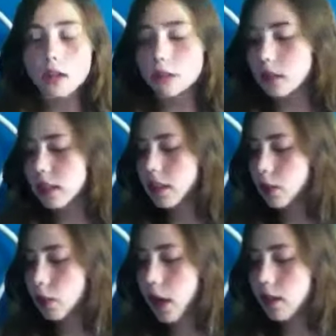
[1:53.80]
Is this
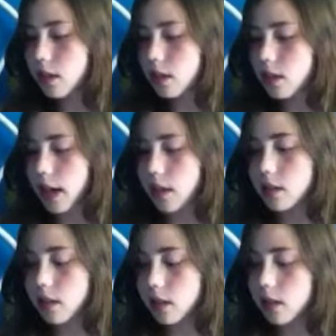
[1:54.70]
Verizon? Yes,
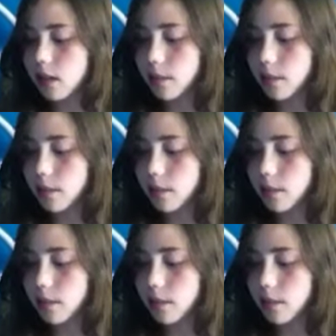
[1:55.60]
it is.